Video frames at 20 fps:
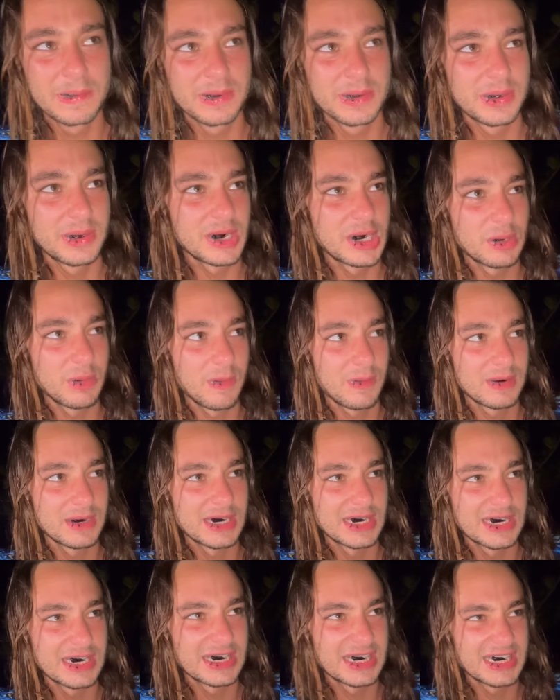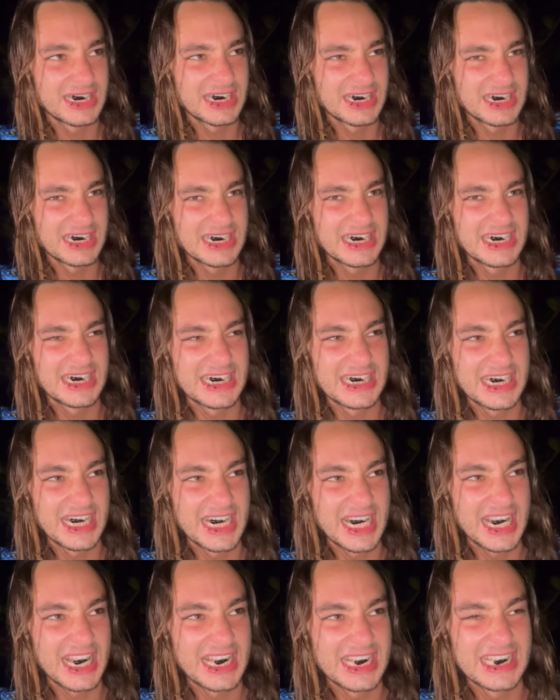come on.
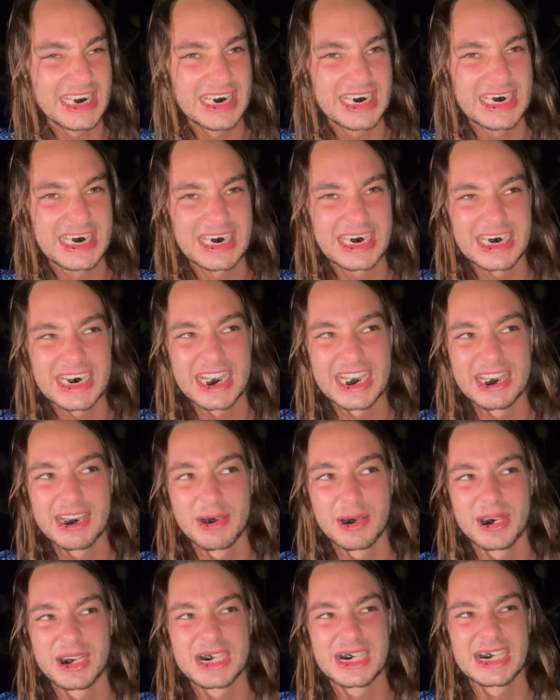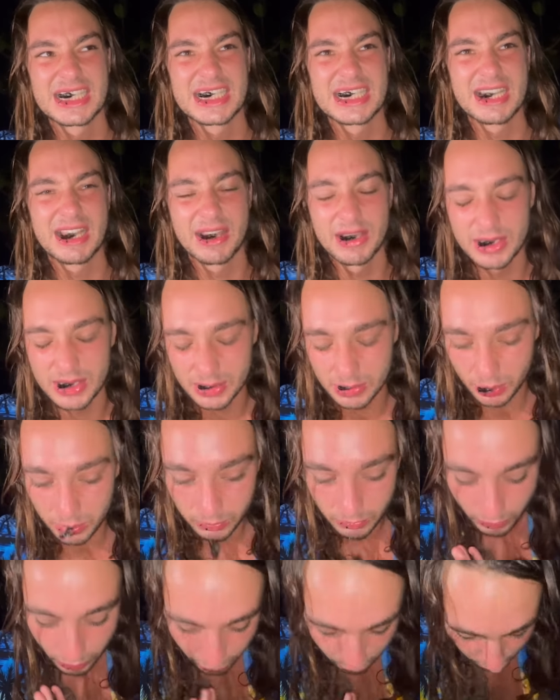Swallow it, dude.
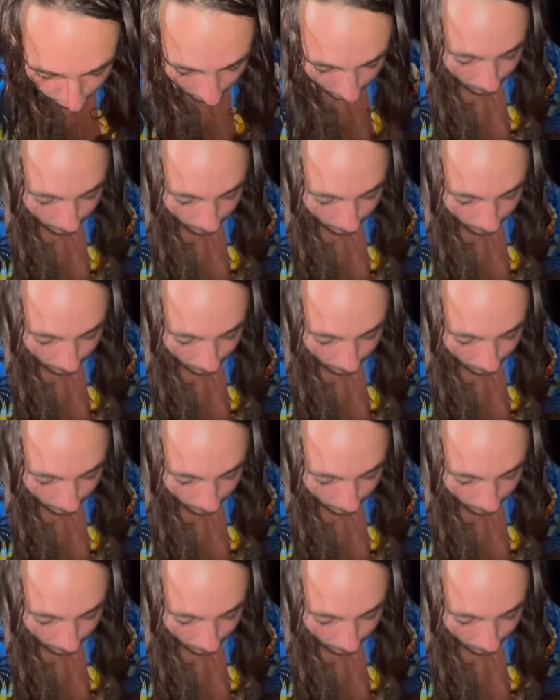Oh,